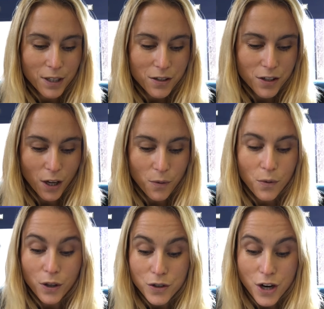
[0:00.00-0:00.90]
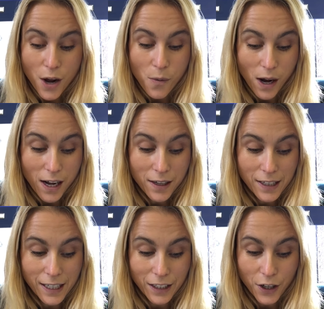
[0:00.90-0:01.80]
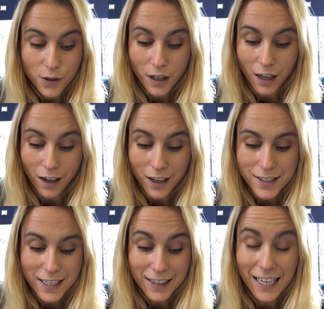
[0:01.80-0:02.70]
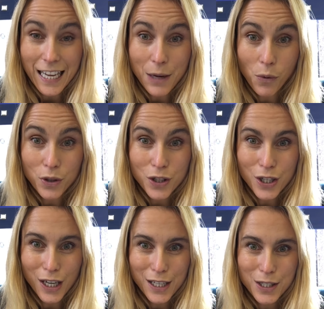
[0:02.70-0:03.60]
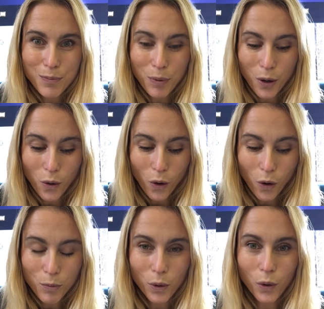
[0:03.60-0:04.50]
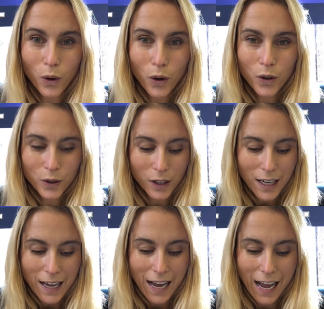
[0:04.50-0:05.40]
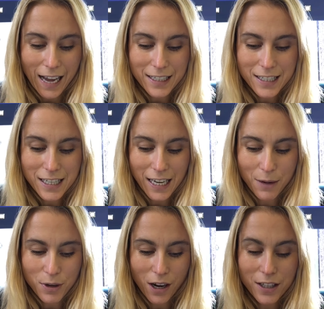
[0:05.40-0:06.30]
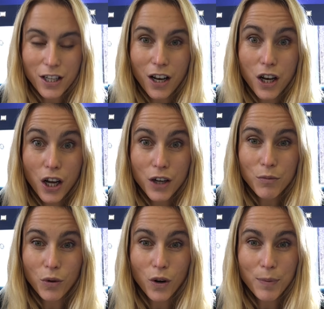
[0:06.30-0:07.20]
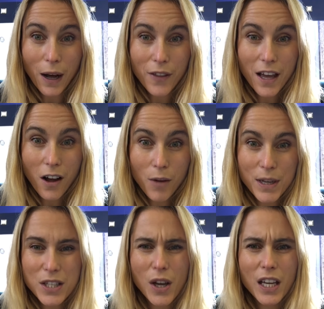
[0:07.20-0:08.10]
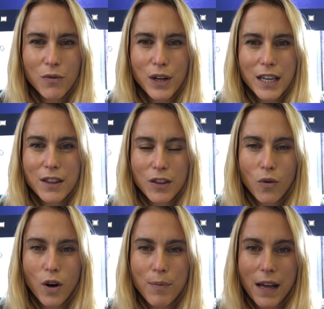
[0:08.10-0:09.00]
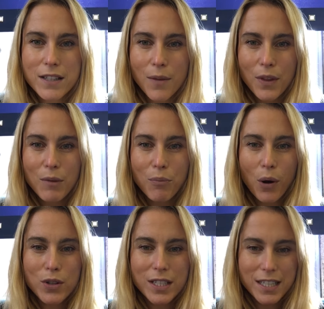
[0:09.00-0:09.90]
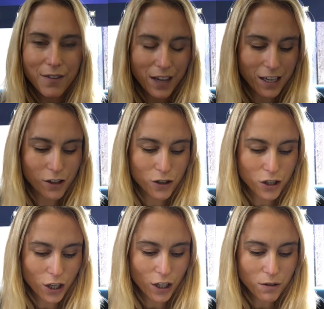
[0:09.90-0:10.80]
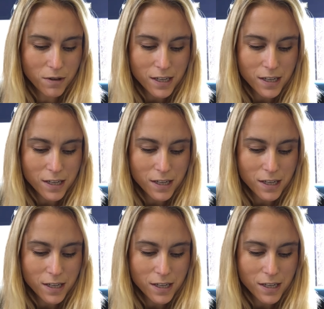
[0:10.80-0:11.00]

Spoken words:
So Noah in Oak class said that he wants to explore more and he would like to learn more about the army. So he'd really thought about something positive he could do.